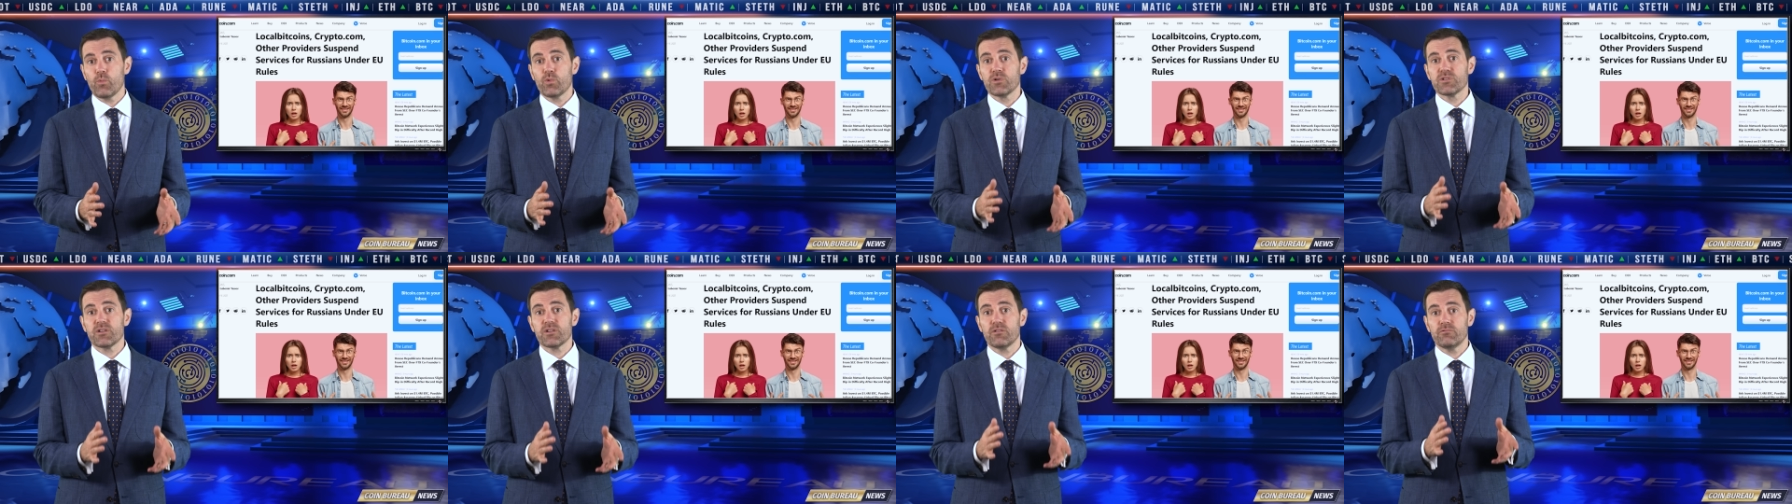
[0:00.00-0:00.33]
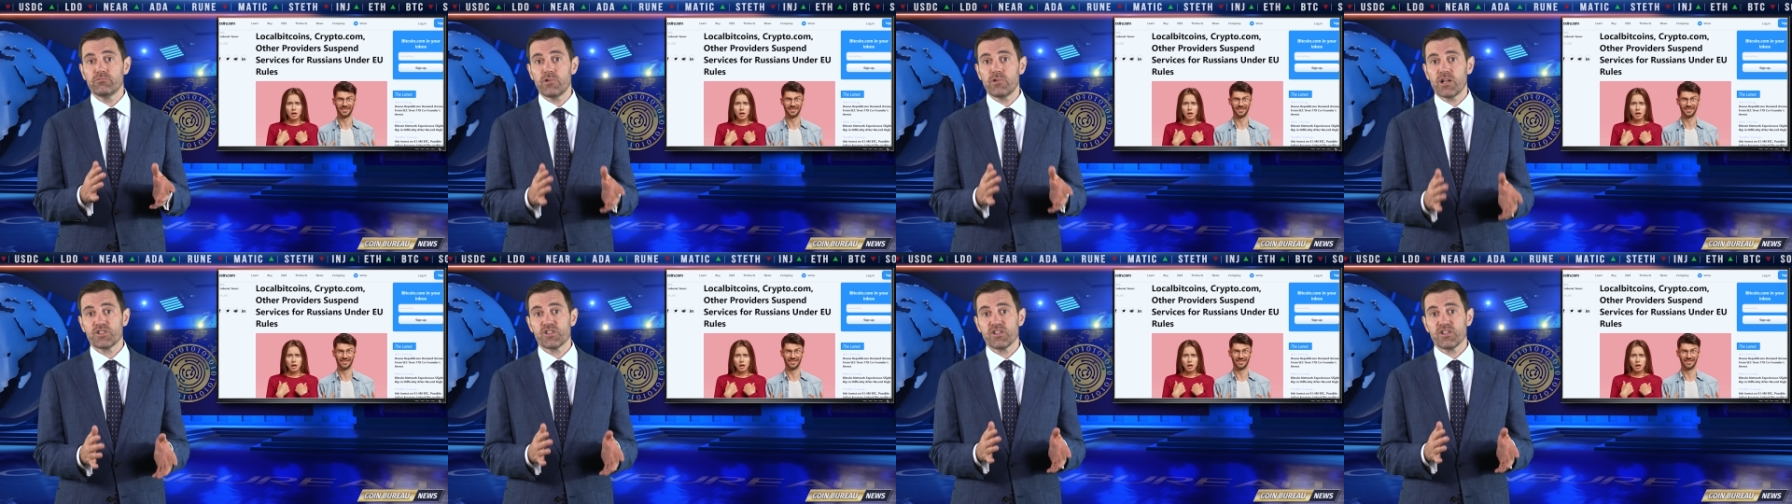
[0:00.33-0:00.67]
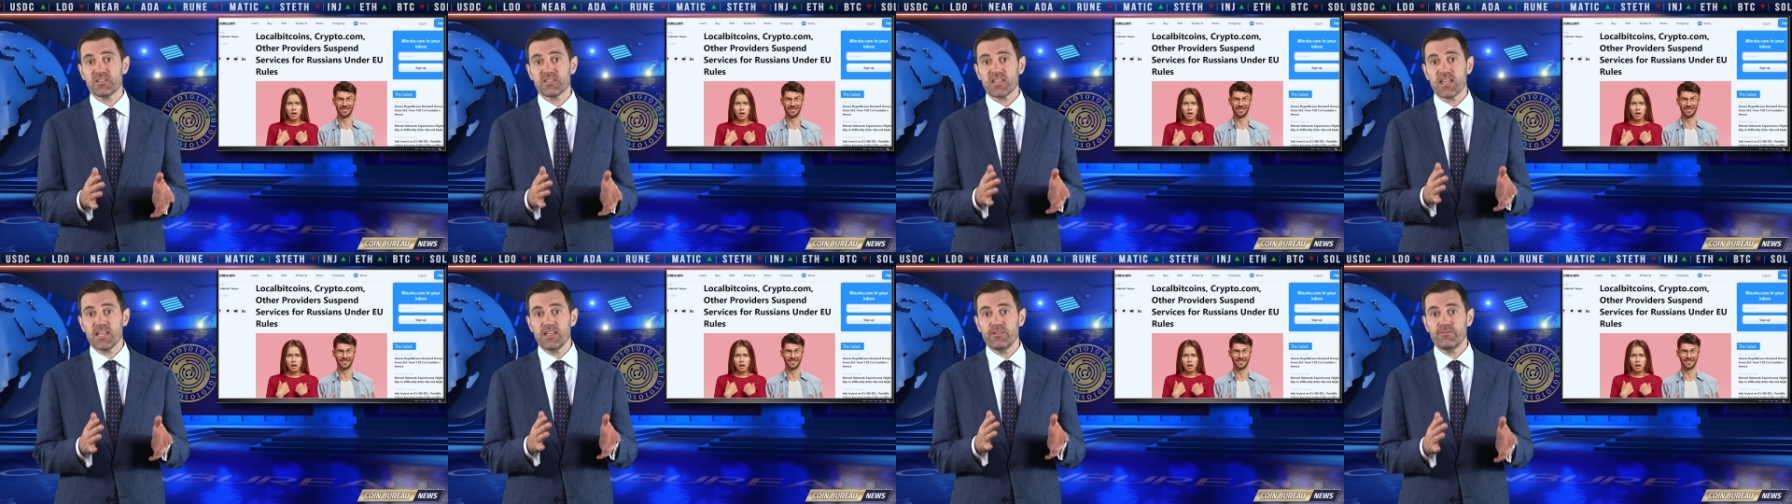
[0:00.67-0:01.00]
was
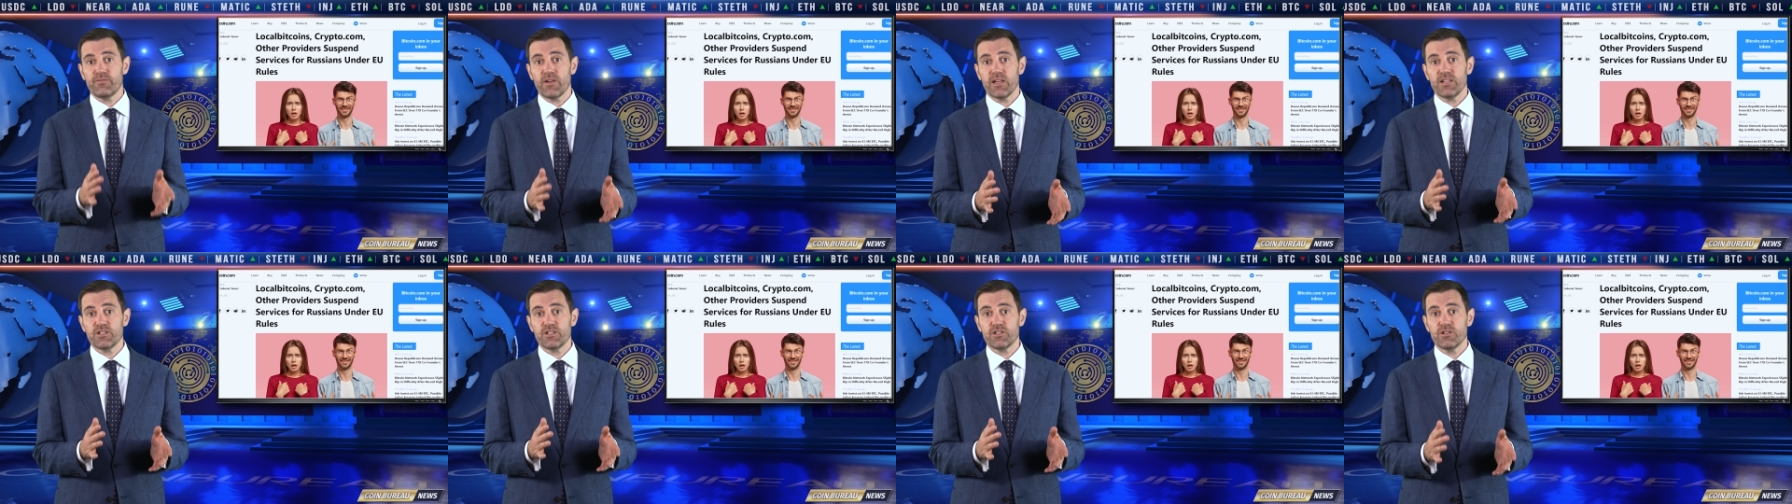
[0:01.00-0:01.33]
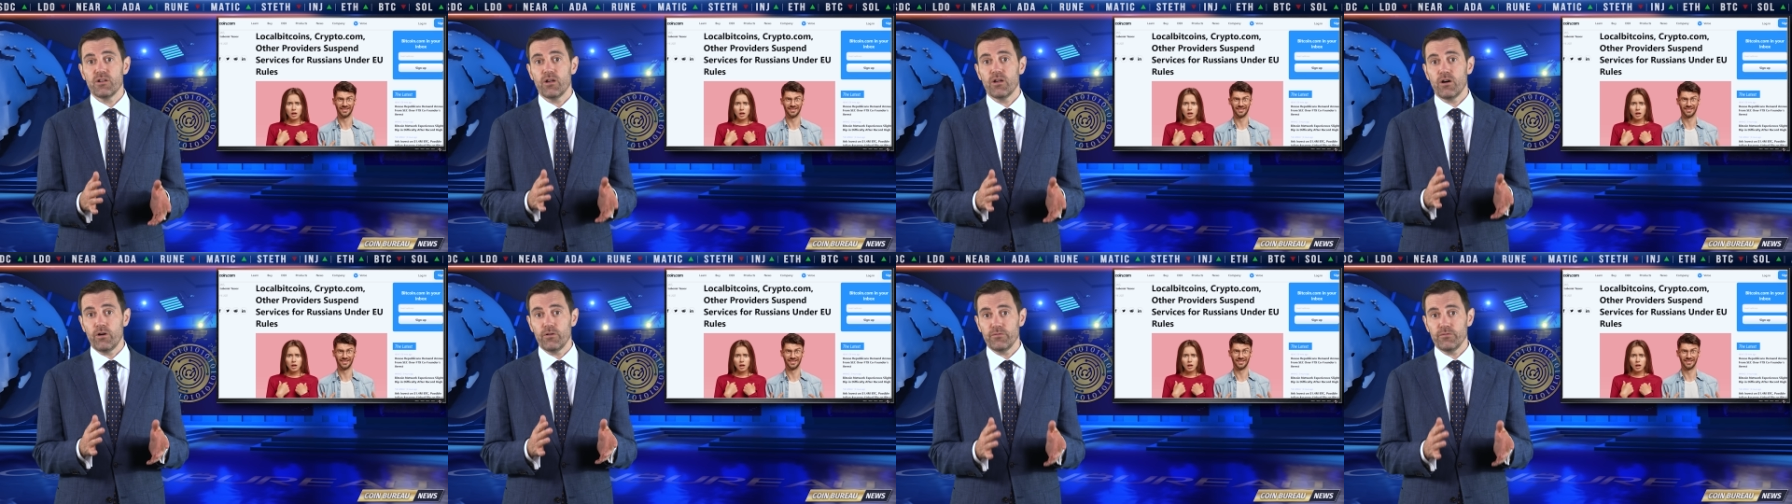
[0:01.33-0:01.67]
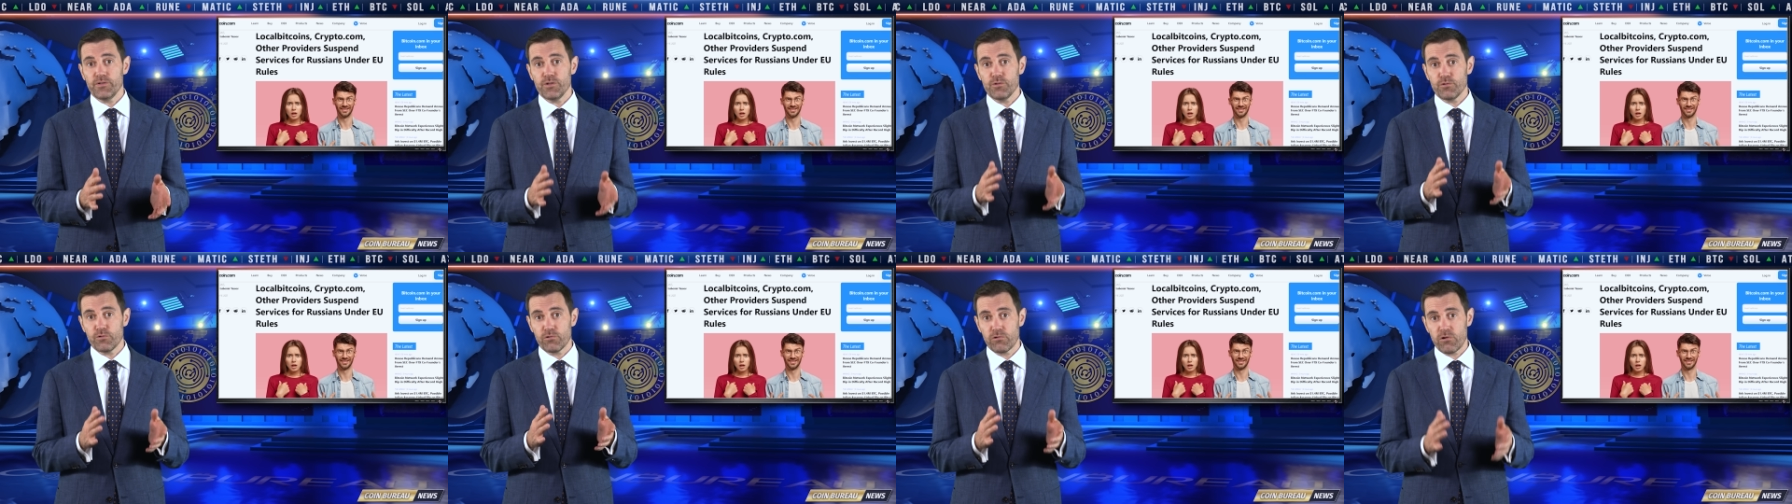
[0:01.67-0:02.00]
Russia's invasion of
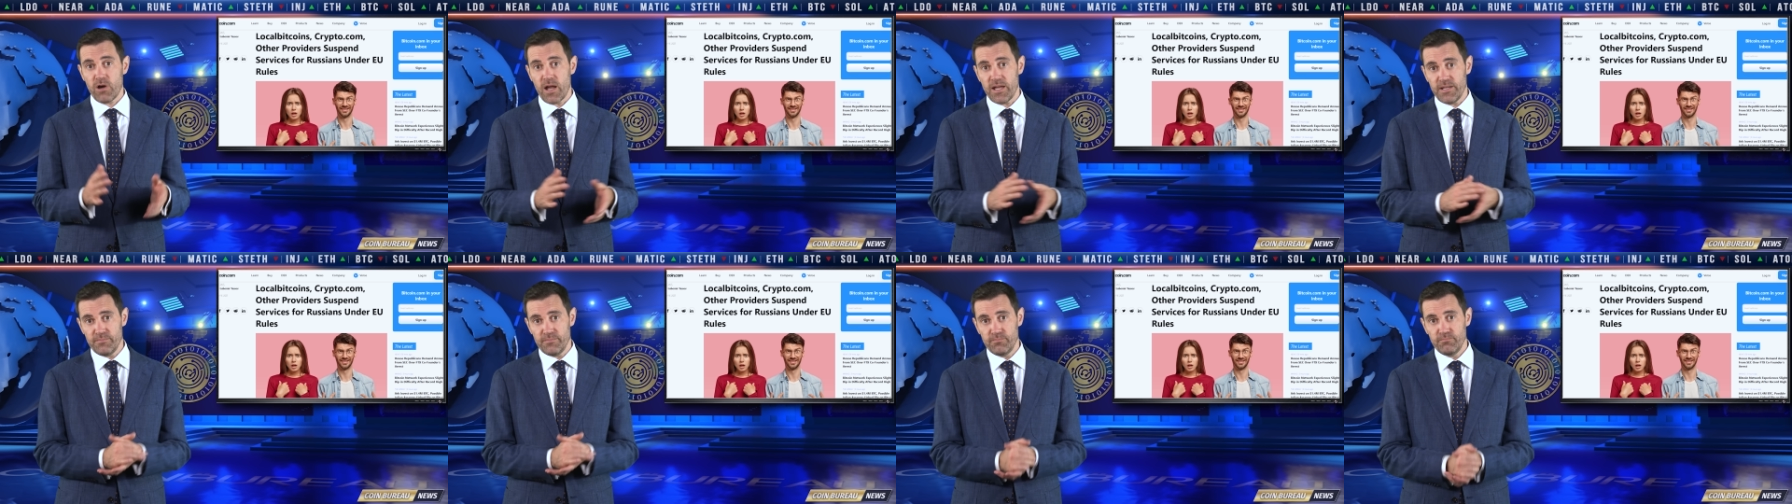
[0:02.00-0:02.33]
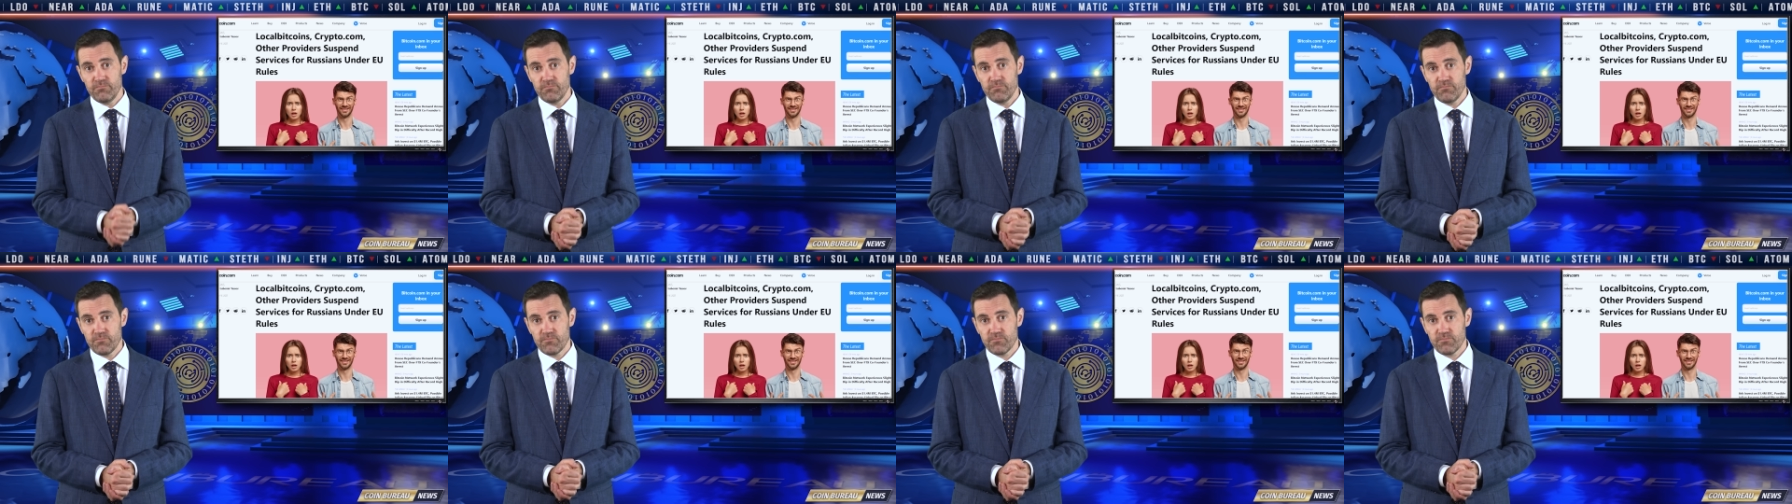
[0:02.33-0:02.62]
Ukraine.